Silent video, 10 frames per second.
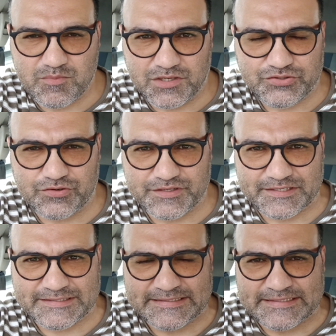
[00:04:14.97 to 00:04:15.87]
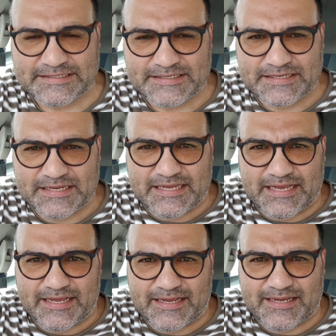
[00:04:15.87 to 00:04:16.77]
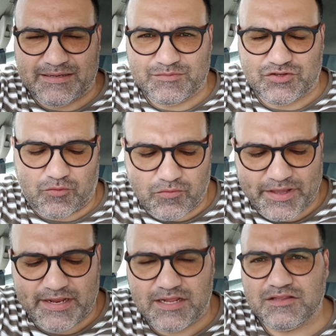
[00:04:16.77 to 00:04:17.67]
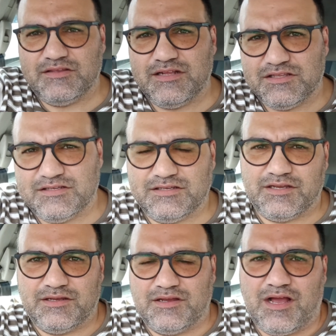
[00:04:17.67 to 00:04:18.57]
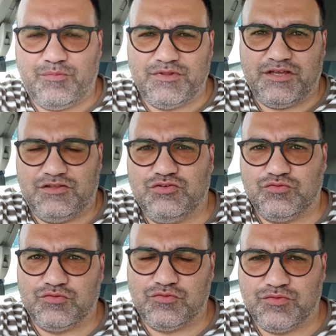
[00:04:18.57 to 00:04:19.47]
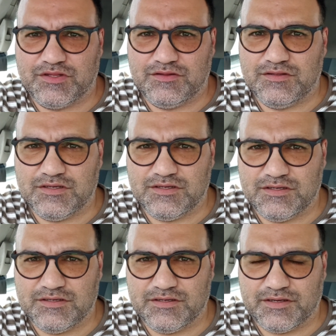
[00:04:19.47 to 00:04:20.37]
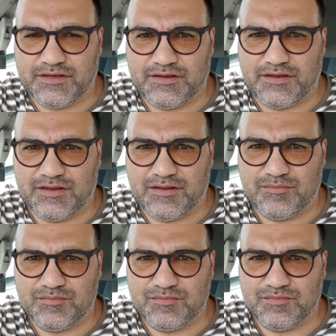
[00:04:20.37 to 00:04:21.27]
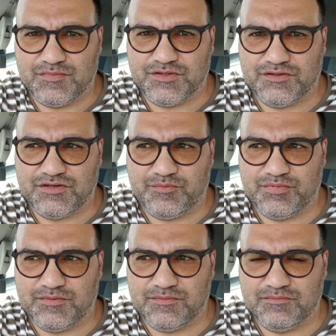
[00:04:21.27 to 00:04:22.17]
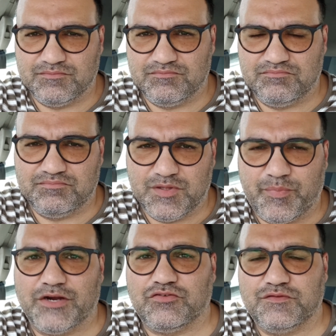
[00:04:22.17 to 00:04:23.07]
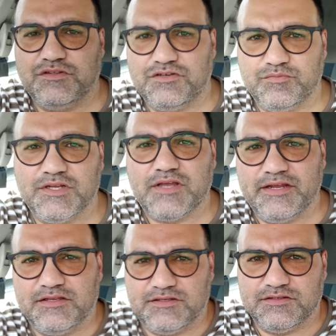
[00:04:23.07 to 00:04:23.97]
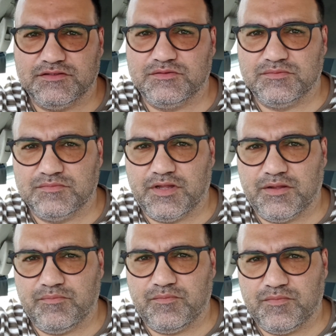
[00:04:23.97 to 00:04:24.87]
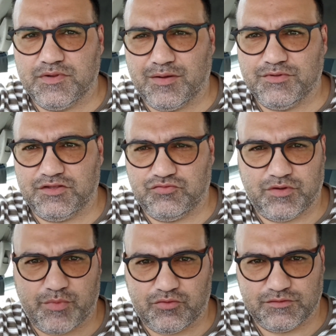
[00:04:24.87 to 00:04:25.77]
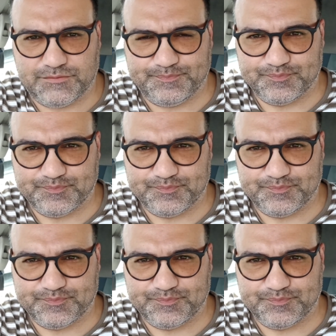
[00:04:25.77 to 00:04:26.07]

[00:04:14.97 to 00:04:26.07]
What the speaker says: much hotter. So okay, let's update you with the trip, the part of the trip that I didn't update you about.